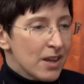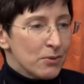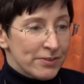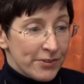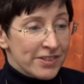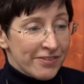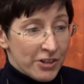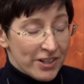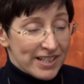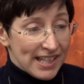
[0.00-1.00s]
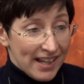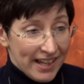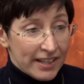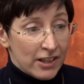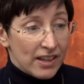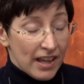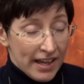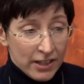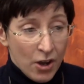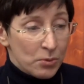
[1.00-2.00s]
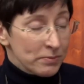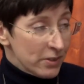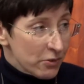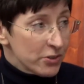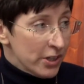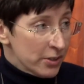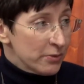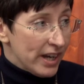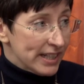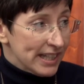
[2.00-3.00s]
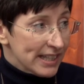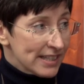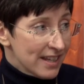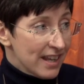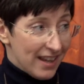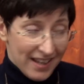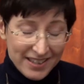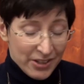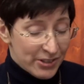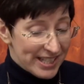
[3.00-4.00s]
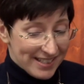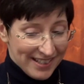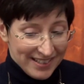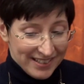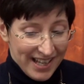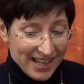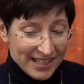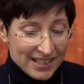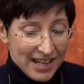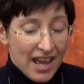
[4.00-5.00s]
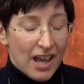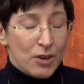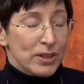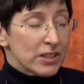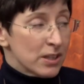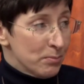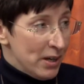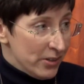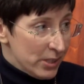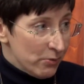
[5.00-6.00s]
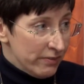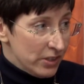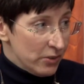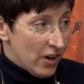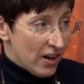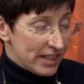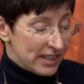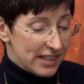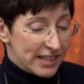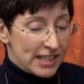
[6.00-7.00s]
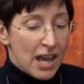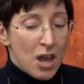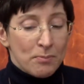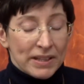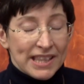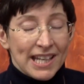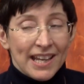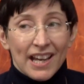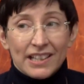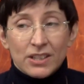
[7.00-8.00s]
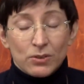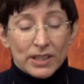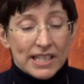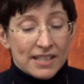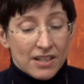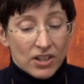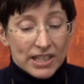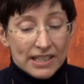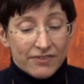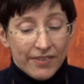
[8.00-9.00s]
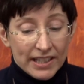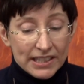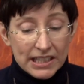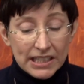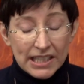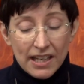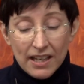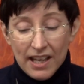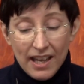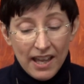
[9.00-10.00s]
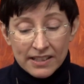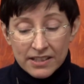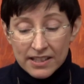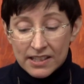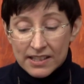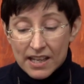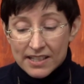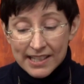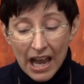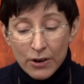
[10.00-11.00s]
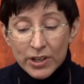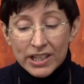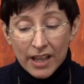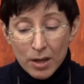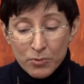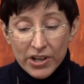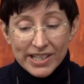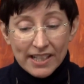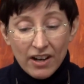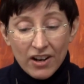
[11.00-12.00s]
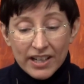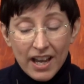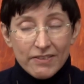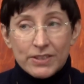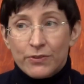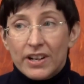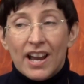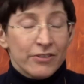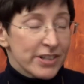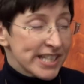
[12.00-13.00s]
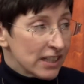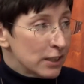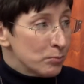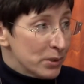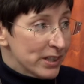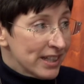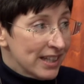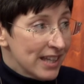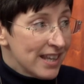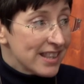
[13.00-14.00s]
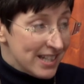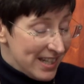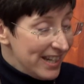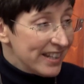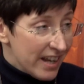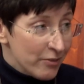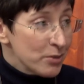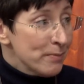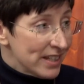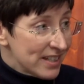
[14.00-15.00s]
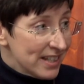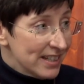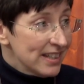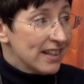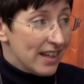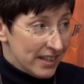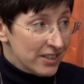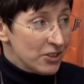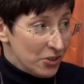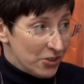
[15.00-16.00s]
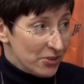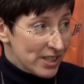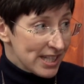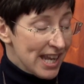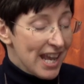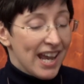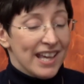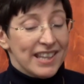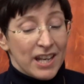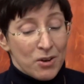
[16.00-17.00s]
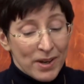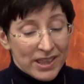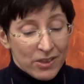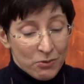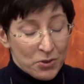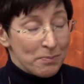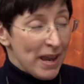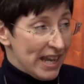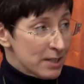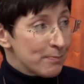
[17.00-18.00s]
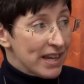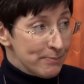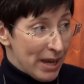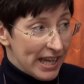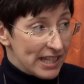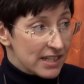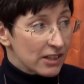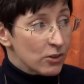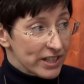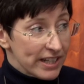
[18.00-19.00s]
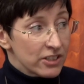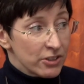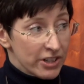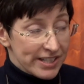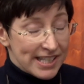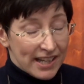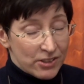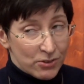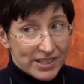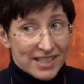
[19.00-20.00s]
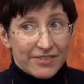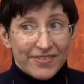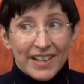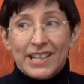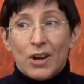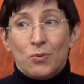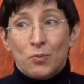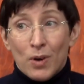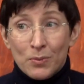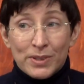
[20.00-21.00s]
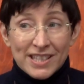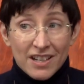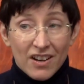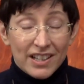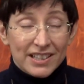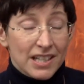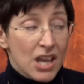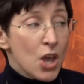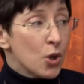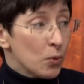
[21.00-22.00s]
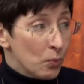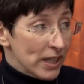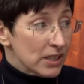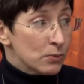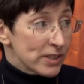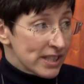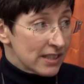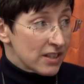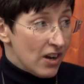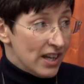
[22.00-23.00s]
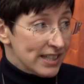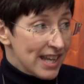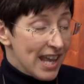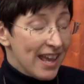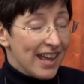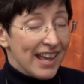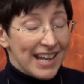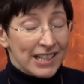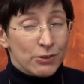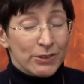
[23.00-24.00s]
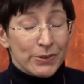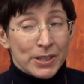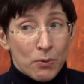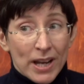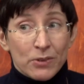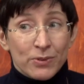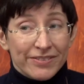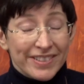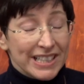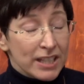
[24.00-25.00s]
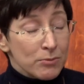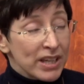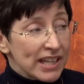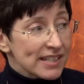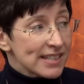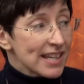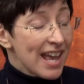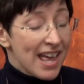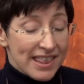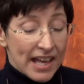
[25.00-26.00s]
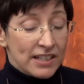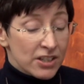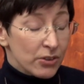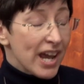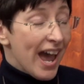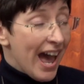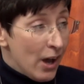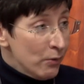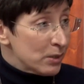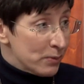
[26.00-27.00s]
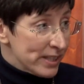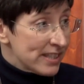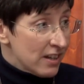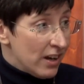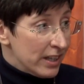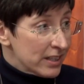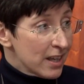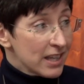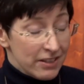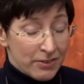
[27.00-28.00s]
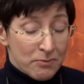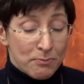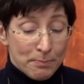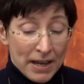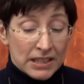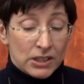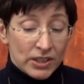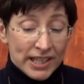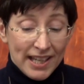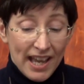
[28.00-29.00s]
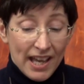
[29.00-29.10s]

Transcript: Well, first, of course, I, I combed through her writings. Yes. And there isn't a lot. I went to the Parents Review articles, but then I actually started finding and just scouring libraries and archives for every single book that she had ever mentioned and used, and then I went through page by page according to her schedules to find out what was taught, when it was taught, and actually it was quite revealing because that showed how it was taught even by looking